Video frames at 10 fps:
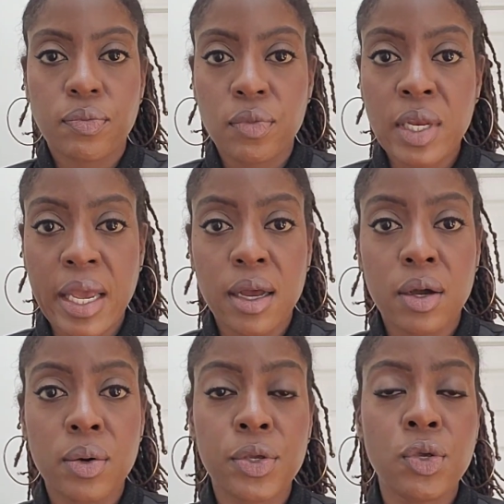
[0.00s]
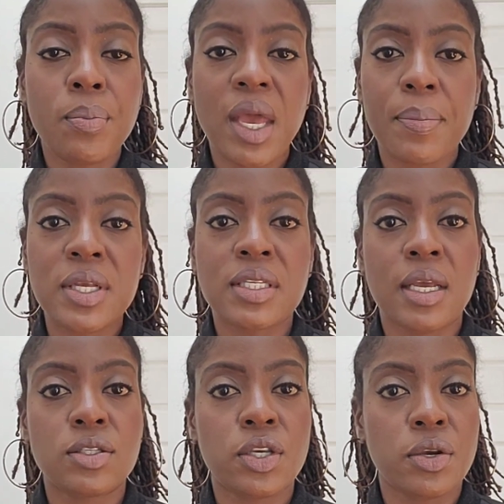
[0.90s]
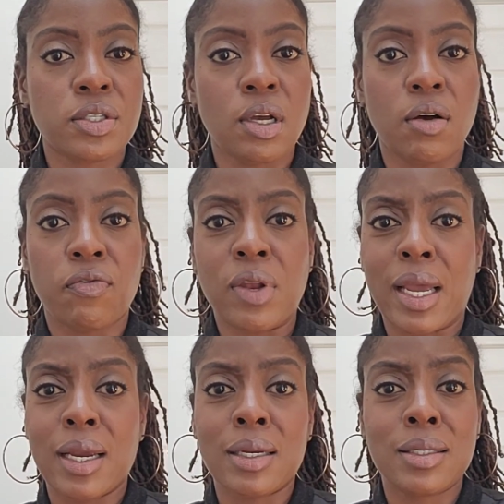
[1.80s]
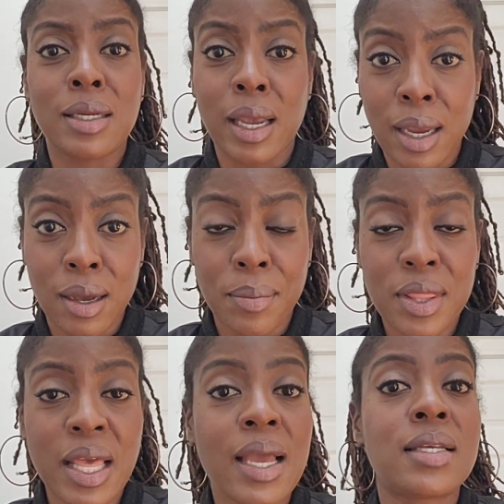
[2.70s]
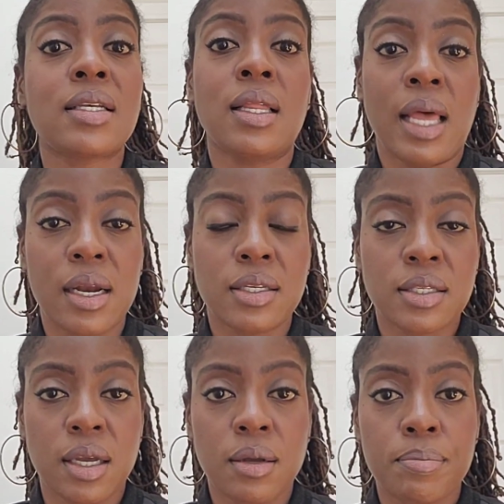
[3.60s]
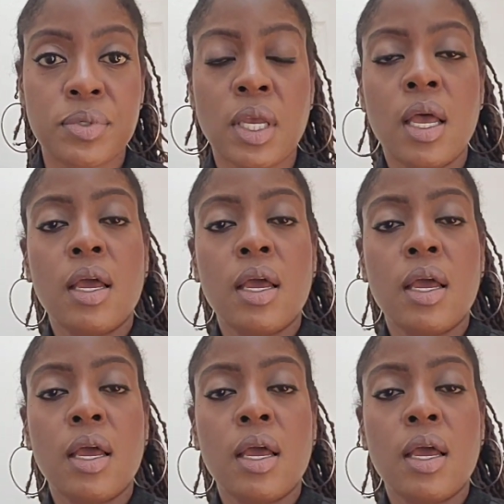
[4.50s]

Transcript: Now, you may be saying to yourself, like, damn, that is a lot of steps.